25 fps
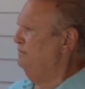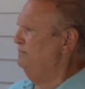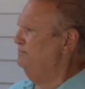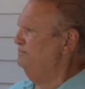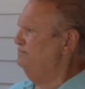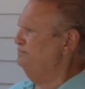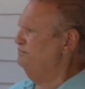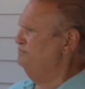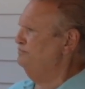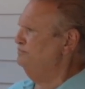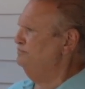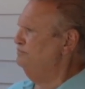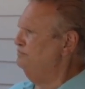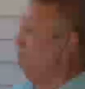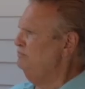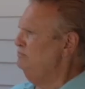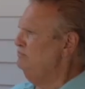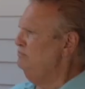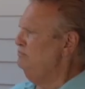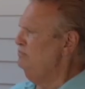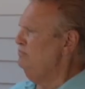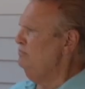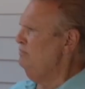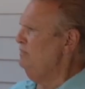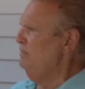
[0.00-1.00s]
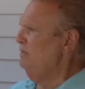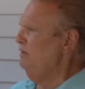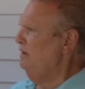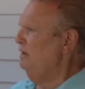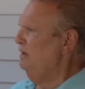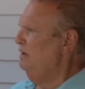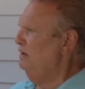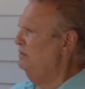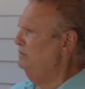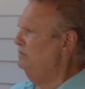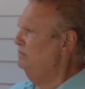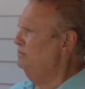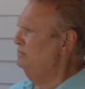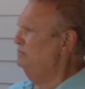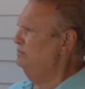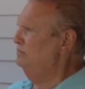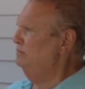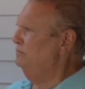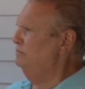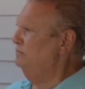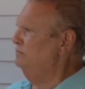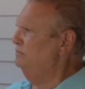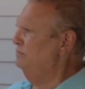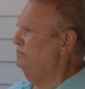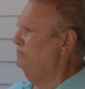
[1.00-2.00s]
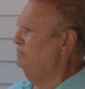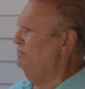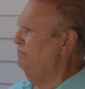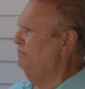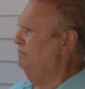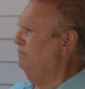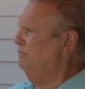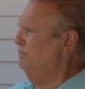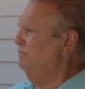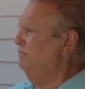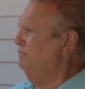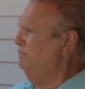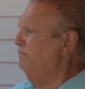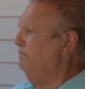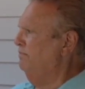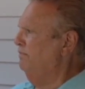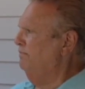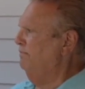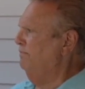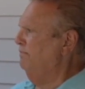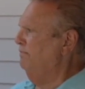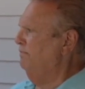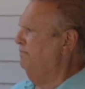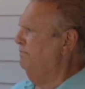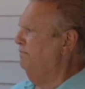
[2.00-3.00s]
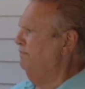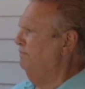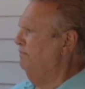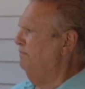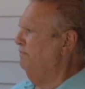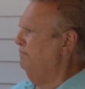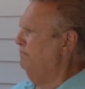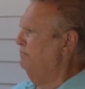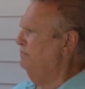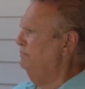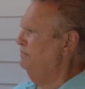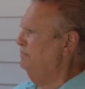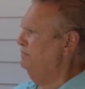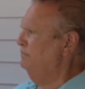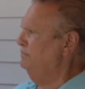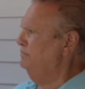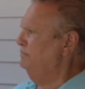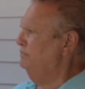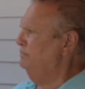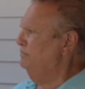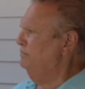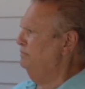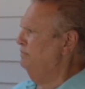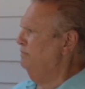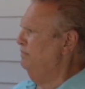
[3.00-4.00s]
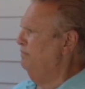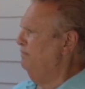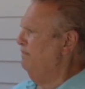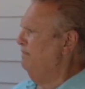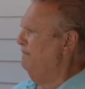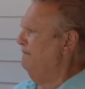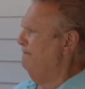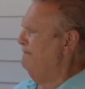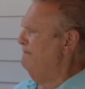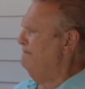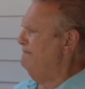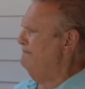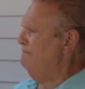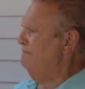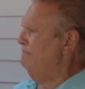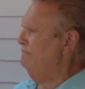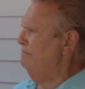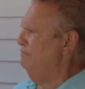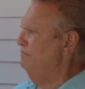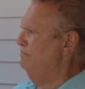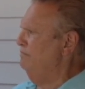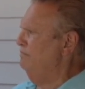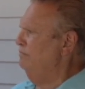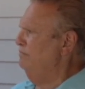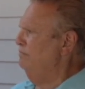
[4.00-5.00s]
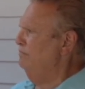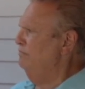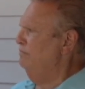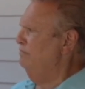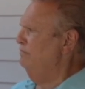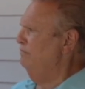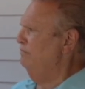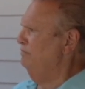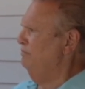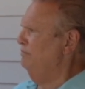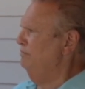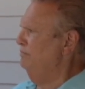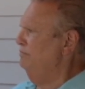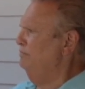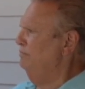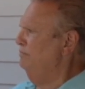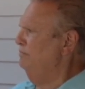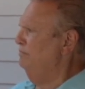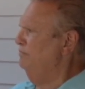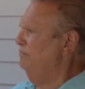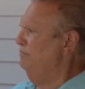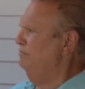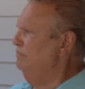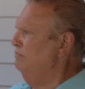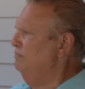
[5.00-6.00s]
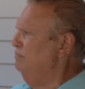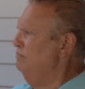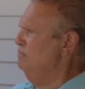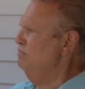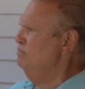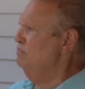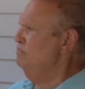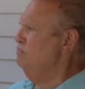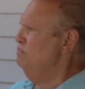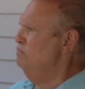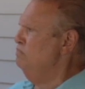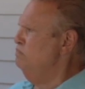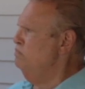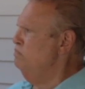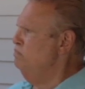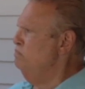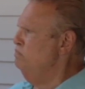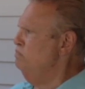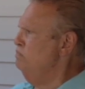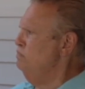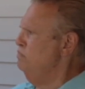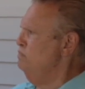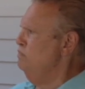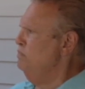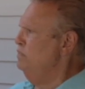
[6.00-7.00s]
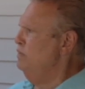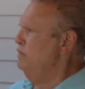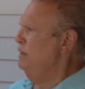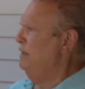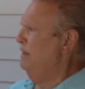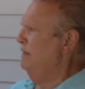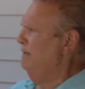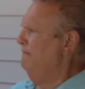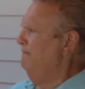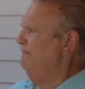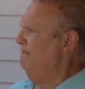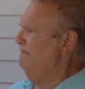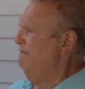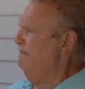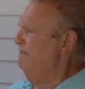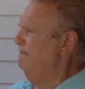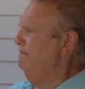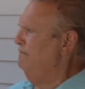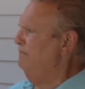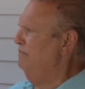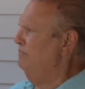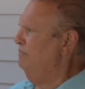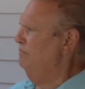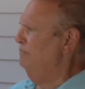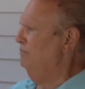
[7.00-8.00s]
[no speech]